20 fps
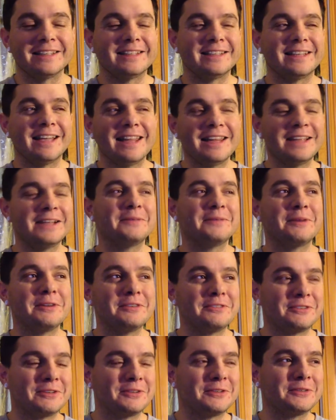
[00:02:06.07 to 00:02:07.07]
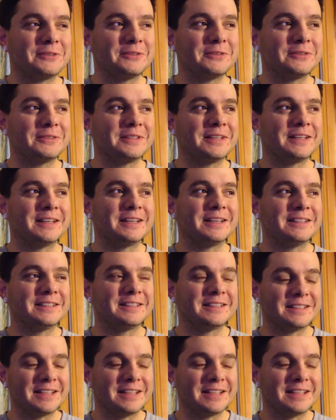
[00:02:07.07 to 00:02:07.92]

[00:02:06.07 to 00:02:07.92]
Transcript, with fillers: getting on my phone and,